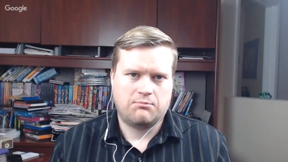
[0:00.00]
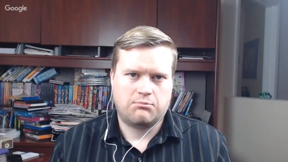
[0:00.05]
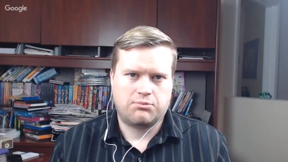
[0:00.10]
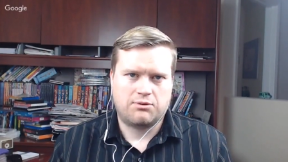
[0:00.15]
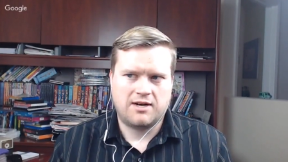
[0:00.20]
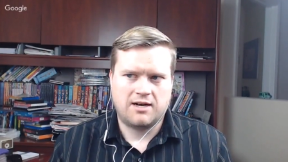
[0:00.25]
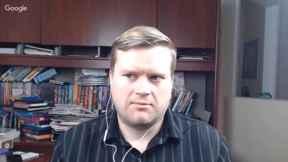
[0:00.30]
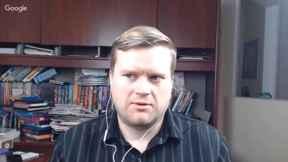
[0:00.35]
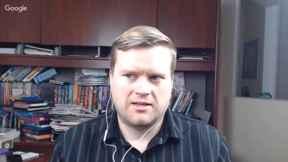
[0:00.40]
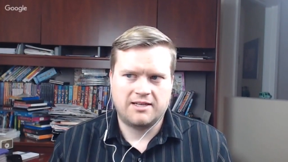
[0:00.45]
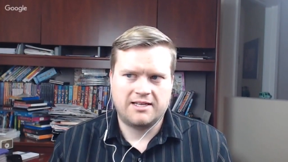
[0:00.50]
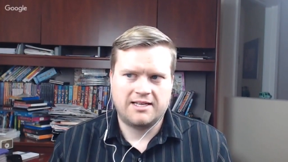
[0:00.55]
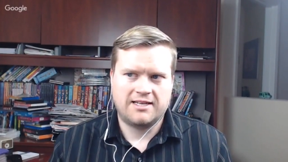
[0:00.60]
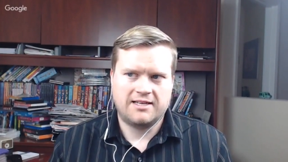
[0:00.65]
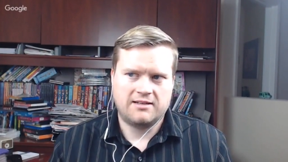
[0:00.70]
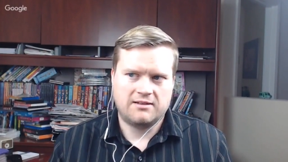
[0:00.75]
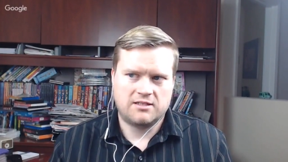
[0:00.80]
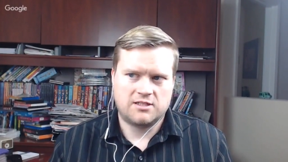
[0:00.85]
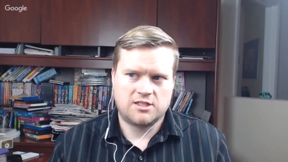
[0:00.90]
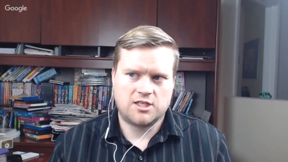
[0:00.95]

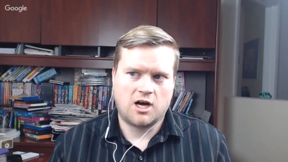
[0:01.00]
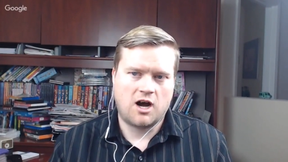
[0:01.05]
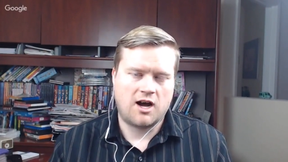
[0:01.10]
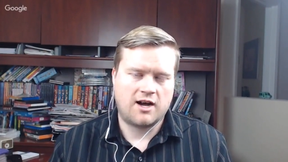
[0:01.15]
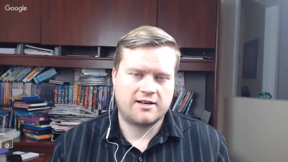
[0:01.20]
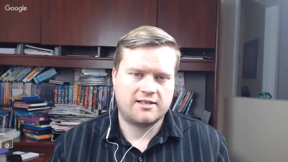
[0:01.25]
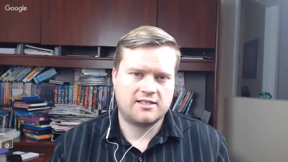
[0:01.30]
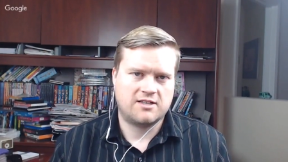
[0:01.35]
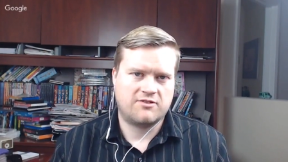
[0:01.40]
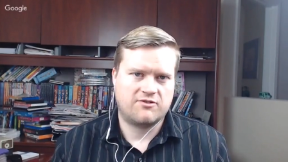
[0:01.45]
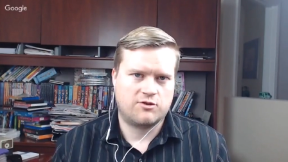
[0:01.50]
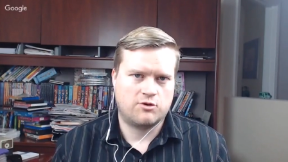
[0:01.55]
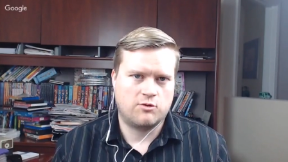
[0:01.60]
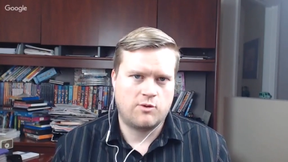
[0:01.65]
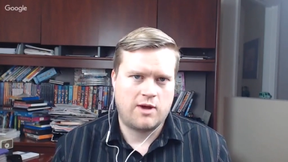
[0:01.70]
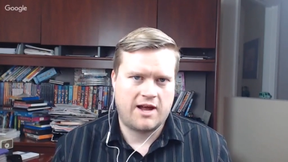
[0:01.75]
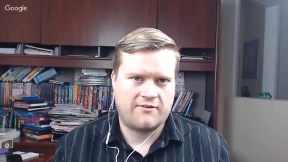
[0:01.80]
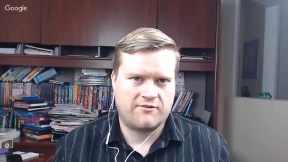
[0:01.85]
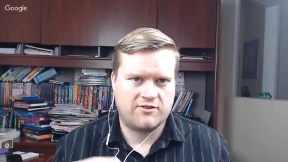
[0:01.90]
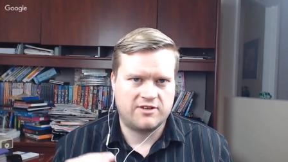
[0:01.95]
probably talked through
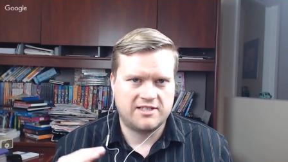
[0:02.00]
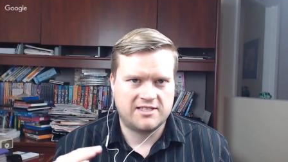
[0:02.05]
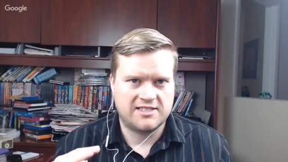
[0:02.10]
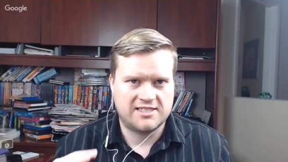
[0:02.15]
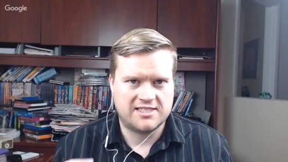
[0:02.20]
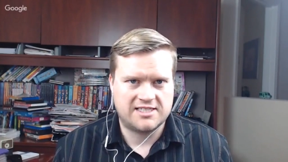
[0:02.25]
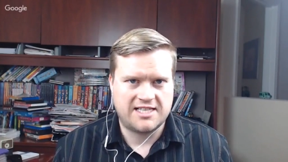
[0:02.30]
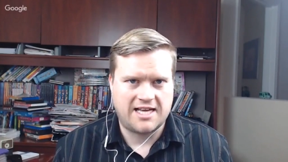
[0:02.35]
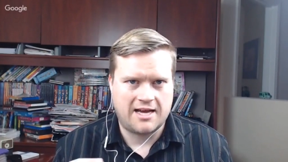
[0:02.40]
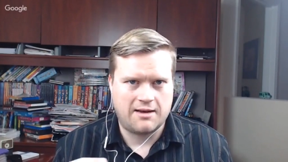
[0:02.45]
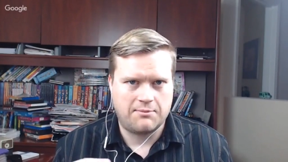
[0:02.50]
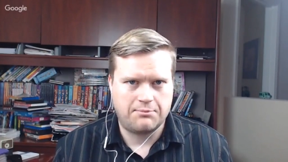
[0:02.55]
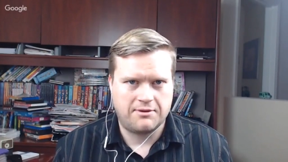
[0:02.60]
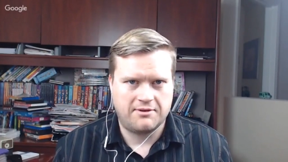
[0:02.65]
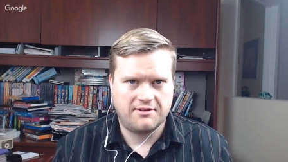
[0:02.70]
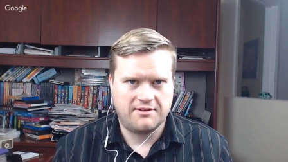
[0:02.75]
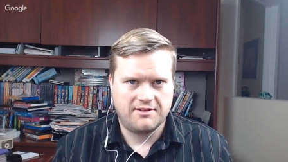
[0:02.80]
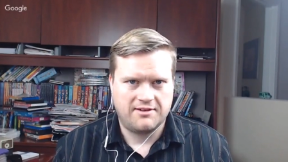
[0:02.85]
every step,